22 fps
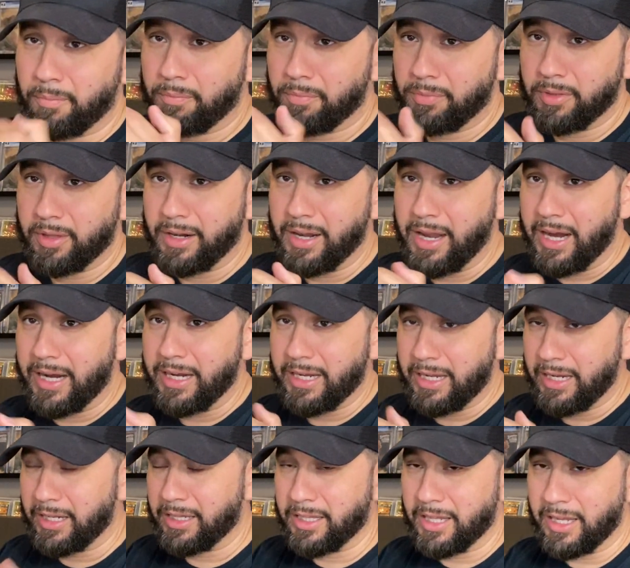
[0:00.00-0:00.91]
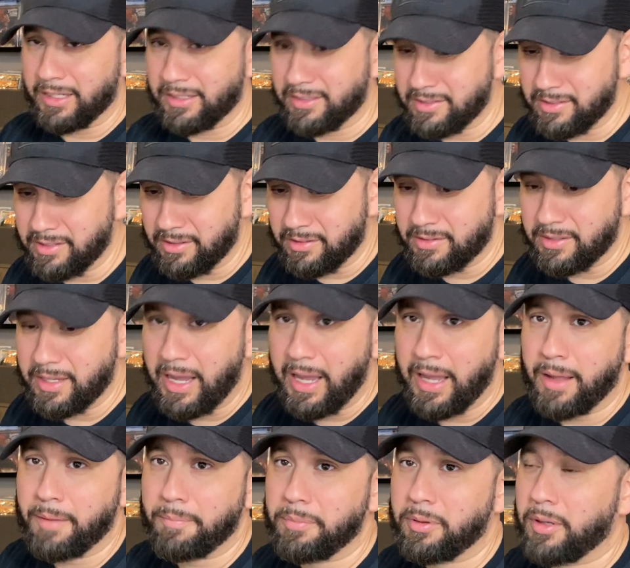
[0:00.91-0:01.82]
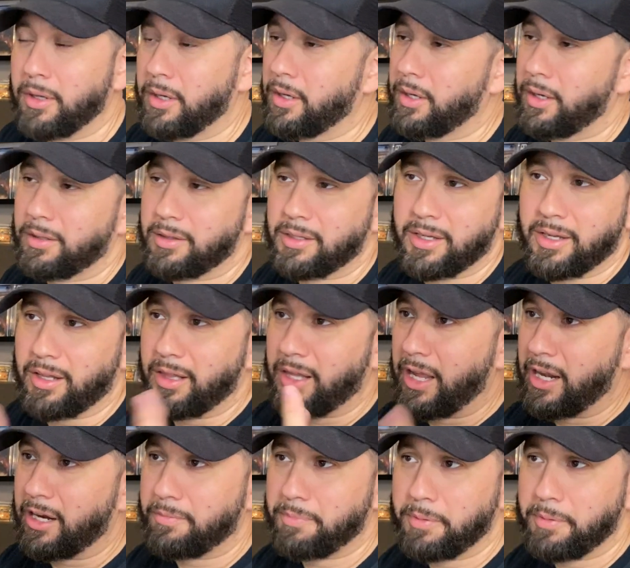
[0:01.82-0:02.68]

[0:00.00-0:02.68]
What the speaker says: the 9.8 and 9.6 gap. I think a lot of